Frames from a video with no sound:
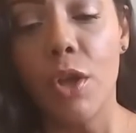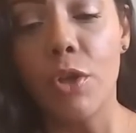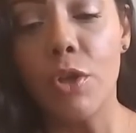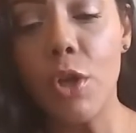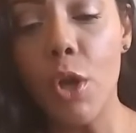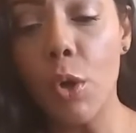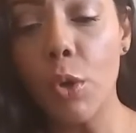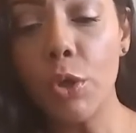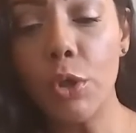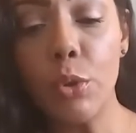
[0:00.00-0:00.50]

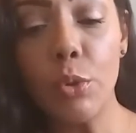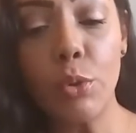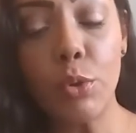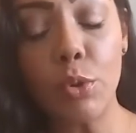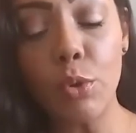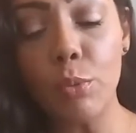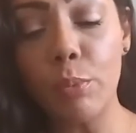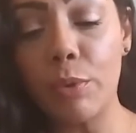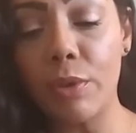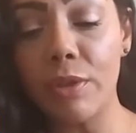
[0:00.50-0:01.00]
No
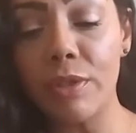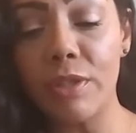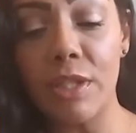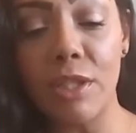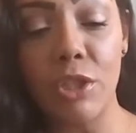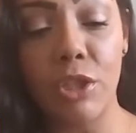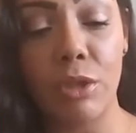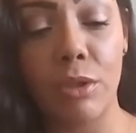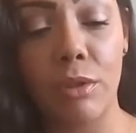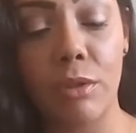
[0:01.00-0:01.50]
YouTube
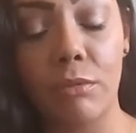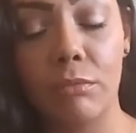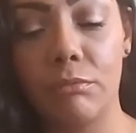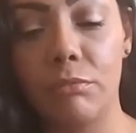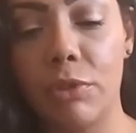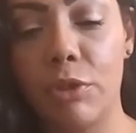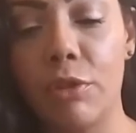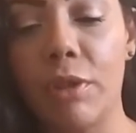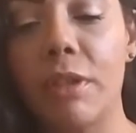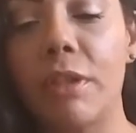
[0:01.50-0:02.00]
conditional,
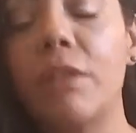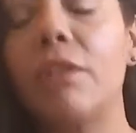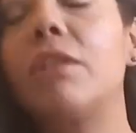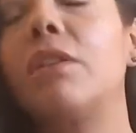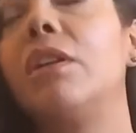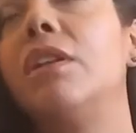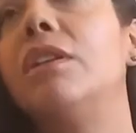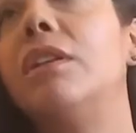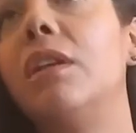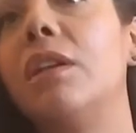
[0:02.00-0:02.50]

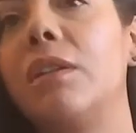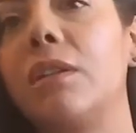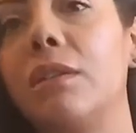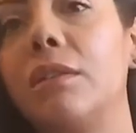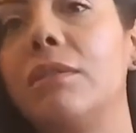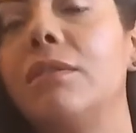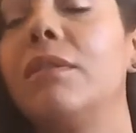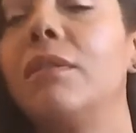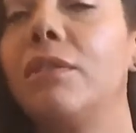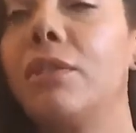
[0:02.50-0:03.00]

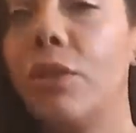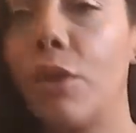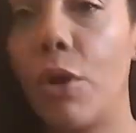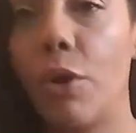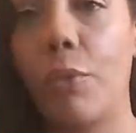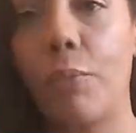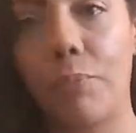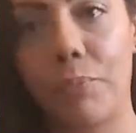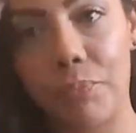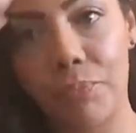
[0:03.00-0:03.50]
you
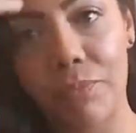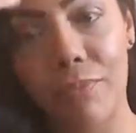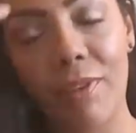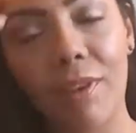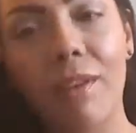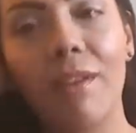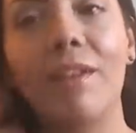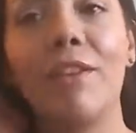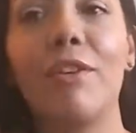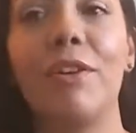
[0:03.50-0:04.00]
know,
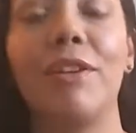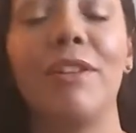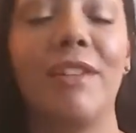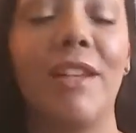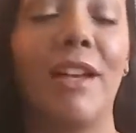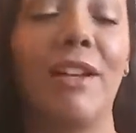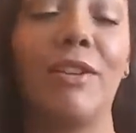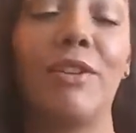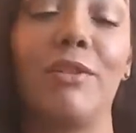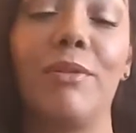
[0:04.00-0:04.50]

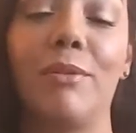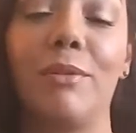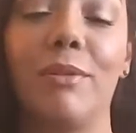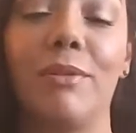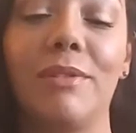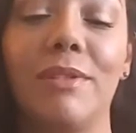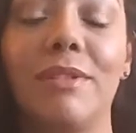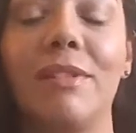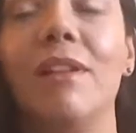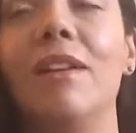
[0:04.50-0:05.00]
conditional
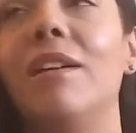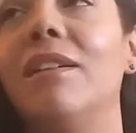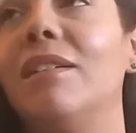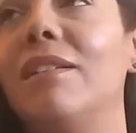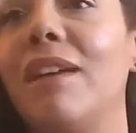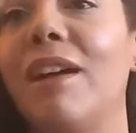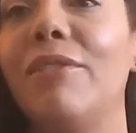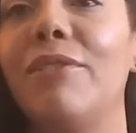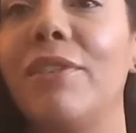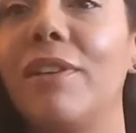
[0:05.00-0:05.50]
oh,
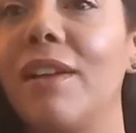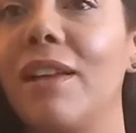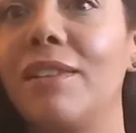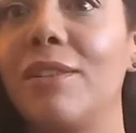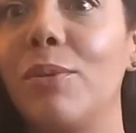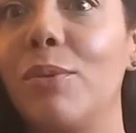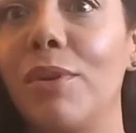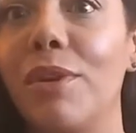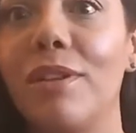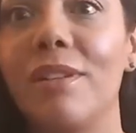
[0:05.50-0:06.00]
I forgot
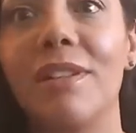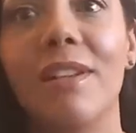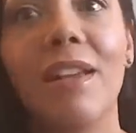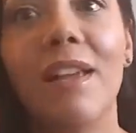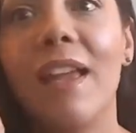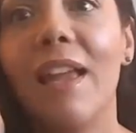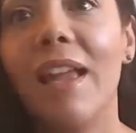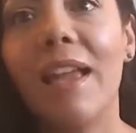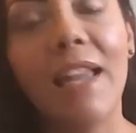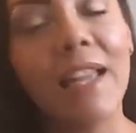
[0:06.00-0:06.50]
the word.
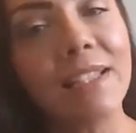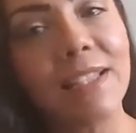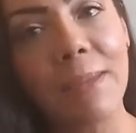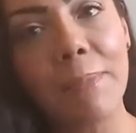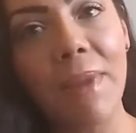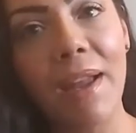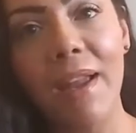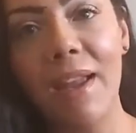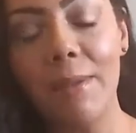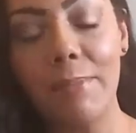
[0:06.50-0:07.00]
It's
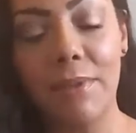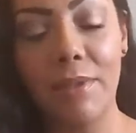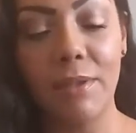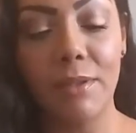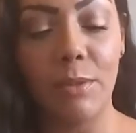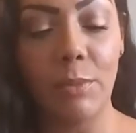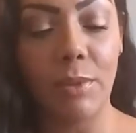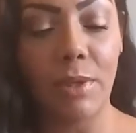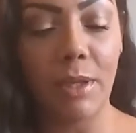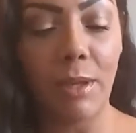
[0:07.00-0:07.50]
in my head, but
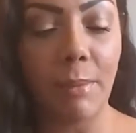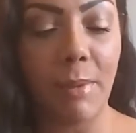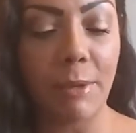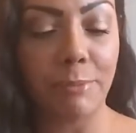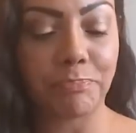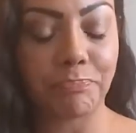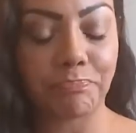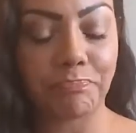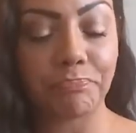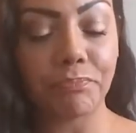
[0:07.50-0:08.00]
doesn't want to come
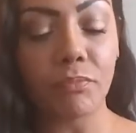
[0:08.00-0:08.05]
out.